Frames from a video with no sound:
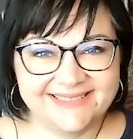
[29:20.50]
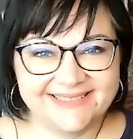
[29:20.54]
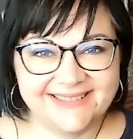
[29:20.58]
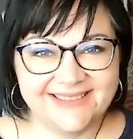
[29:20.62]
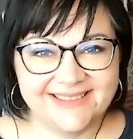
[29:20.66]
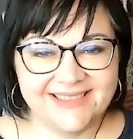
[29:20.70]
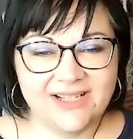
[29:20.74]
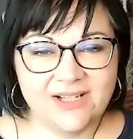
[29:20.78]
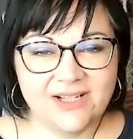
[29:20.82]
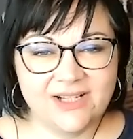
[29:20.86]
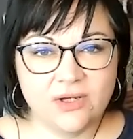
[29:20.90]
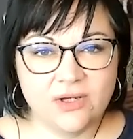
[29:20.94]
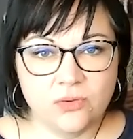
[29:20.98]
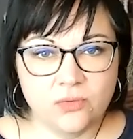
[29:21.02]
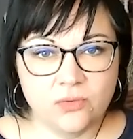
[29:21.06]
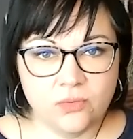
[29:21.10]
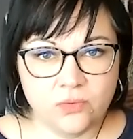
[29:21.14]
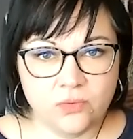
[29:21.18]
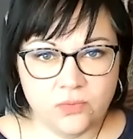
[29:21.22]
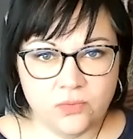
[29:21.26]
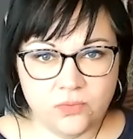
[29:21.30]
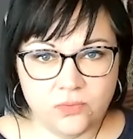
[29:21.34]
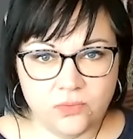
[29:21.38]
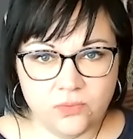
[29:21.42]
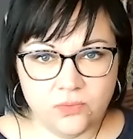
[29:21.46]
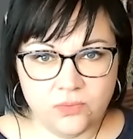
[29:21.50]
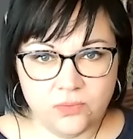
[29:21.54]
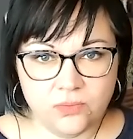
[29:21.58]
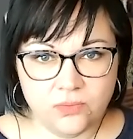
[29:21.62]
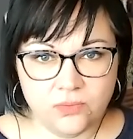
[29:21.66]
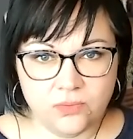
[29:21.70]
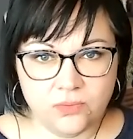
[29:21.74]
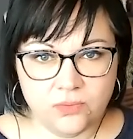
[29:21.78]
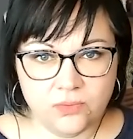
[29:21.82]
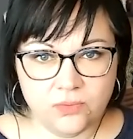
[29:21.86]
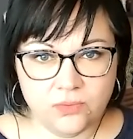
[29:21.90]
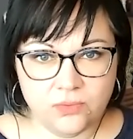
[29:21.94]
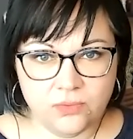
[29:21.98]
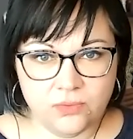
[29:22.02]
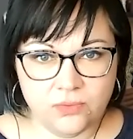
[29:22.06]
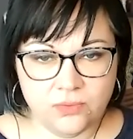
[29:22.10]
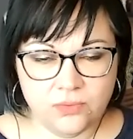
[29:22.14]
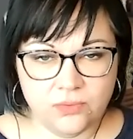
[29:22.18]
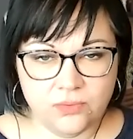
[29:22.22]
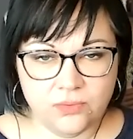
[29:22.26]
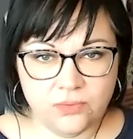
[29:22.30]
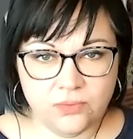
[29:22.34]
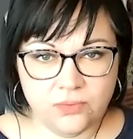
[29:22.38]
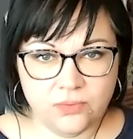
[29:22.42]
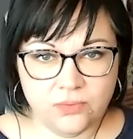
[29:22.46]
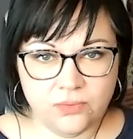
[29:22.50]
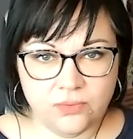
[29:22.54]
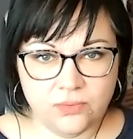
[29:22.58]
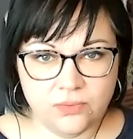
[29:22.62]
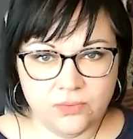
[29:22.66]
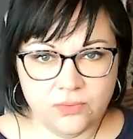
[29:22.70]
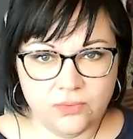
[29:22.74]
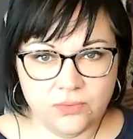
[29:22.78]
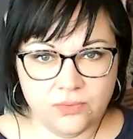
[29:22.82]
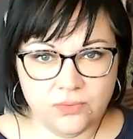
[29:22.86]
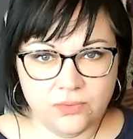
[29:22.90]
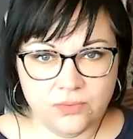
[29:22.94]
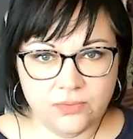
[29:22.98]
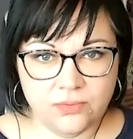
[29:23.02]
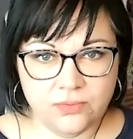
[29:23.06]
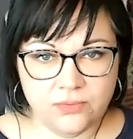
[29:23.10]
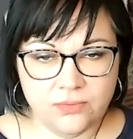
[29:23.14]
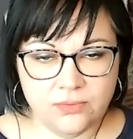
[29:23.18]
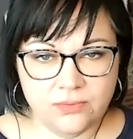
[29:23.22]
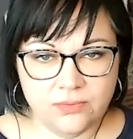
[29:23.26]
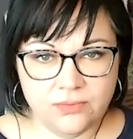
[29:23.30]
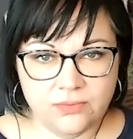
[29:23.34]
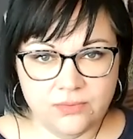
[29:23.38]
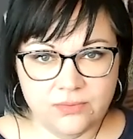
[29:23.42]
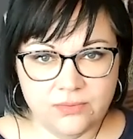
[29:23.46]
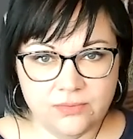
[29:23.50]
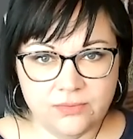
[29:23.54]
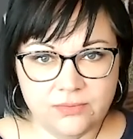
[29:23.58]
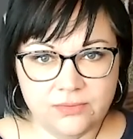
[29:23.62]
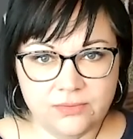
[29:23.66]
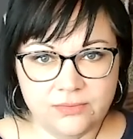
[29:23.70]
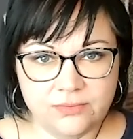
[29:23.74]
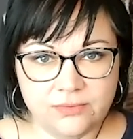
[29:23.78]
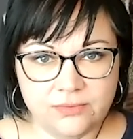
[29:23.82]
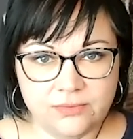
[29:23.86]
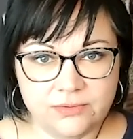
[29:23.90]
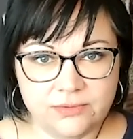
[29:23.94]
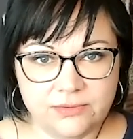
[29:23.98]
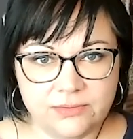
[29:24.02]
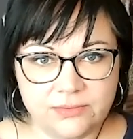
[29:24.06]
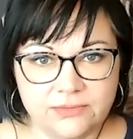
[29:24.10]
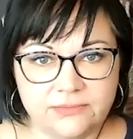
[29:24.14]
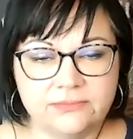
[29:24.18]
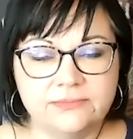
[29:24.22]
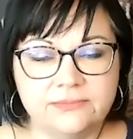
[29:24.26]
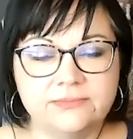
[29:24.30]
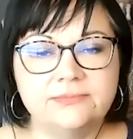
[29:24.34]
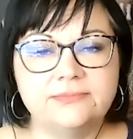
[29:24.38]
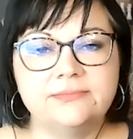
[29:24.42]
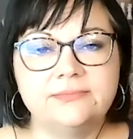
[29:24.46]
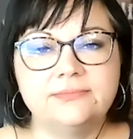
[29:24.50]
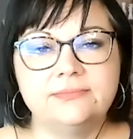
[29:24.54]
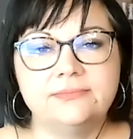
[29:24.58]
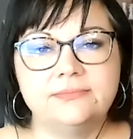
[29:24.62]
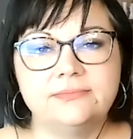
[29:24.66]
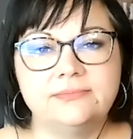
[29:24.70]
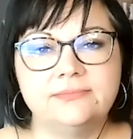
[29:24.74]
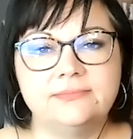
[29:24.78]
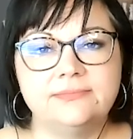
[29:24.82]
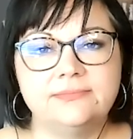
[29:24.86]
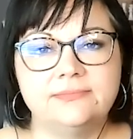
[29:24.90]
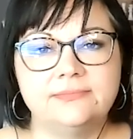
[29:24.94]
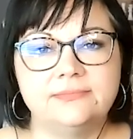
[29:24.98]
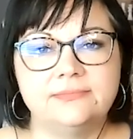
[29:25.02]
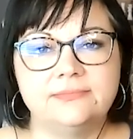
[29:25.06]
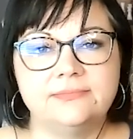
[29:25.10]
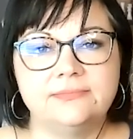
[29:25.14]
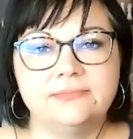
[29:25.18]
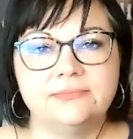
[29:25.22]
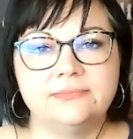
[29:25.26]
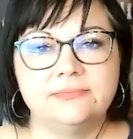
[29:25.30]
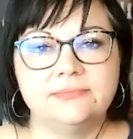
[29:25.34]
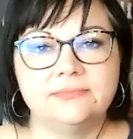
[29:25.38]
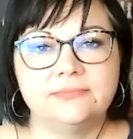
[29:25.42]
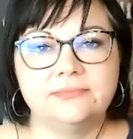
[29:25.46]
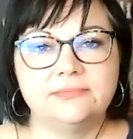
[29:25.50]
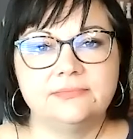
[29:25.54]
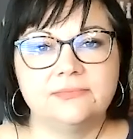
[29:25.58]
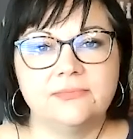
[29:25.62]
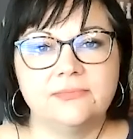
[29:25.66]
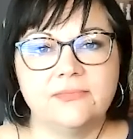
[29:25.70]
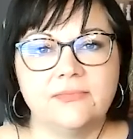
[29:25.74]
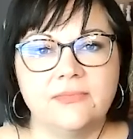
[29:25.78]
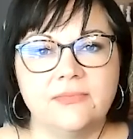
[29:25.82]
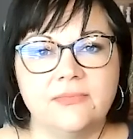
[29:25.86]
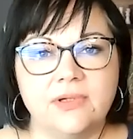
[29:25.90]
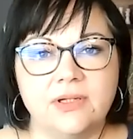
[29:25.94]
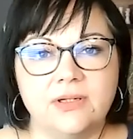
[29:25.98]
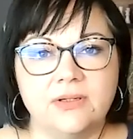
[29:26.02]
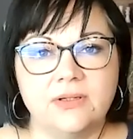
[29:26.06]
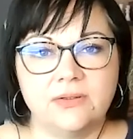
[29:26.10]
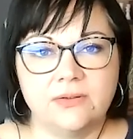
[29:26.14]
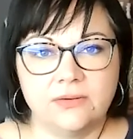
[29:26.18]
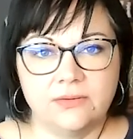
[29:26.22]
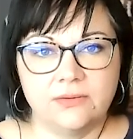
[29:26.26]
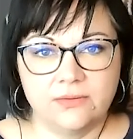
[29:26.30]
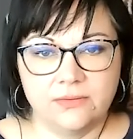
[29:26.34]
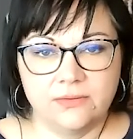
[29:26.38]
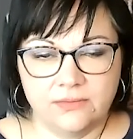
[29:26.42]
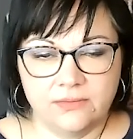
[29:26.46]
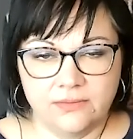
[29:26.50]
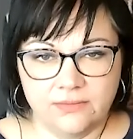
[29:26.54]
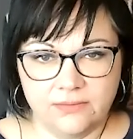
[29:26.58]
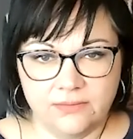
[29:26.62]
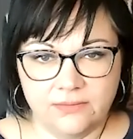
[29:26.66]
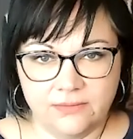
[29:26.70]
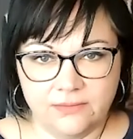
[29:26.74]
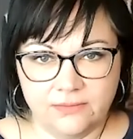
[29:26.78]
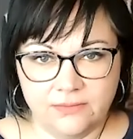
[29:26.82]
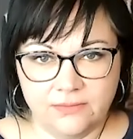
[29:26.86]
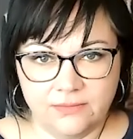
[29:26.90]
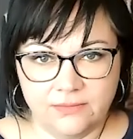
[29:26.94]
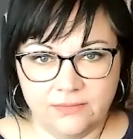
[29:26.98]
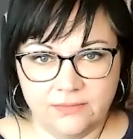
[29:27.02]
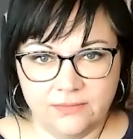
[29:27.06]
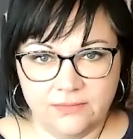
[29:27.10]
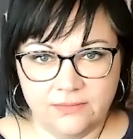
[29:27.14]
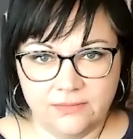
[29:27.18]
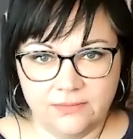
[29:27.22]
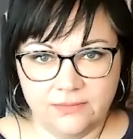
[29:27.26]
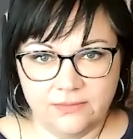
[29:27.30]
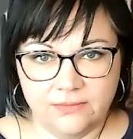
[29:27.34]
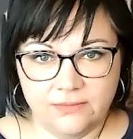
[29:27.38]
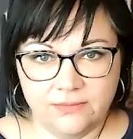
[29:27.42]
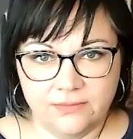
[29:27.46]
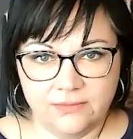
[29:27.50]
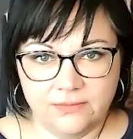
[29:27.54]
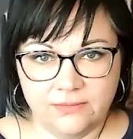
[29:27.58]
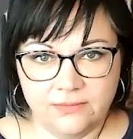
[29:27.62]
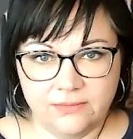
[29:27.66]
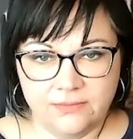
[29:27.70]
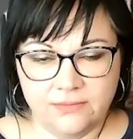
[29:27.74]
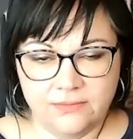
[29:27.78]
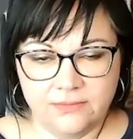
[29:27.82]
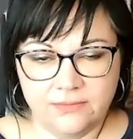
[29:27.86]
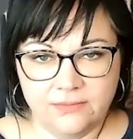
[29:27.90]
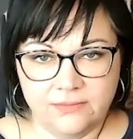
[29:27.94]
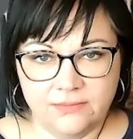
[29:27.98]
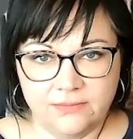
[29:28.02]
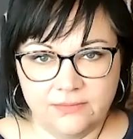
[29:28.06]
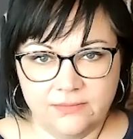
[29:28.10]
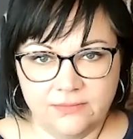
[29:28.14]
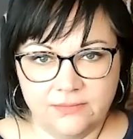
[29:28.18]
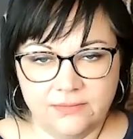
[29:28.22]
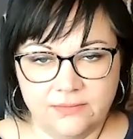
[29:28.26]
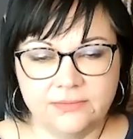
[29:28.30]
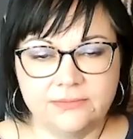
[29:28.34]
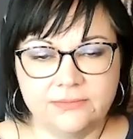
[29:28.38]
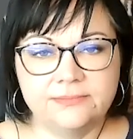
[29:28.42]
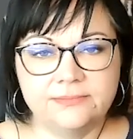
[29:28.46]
This person isn't speaking.